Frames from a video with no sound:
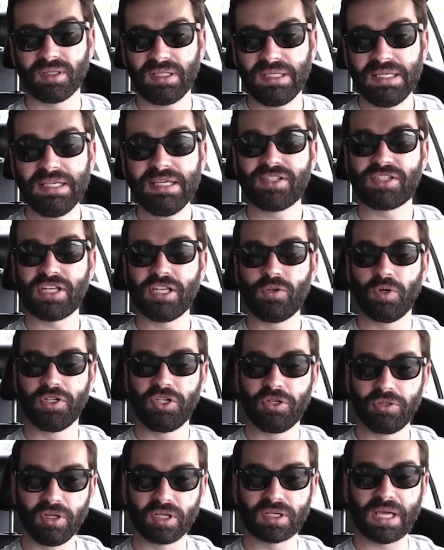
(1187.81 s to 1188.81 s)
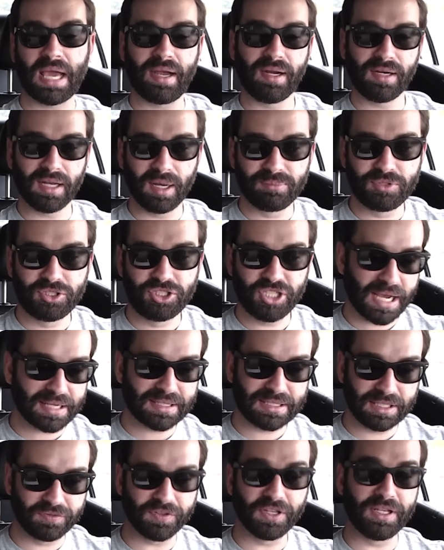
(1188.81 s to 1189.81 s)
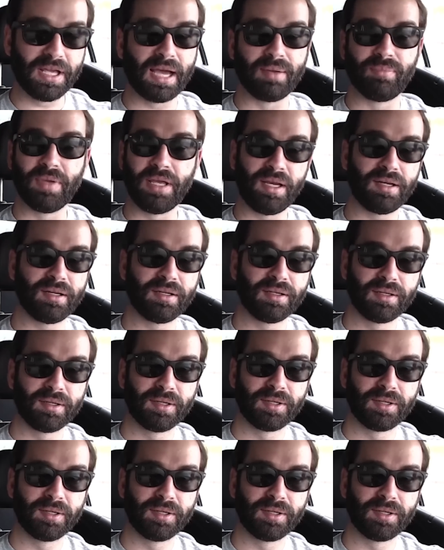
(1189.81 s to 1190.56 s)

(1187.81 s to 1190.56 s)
Easy when you look at it objectively, I mean.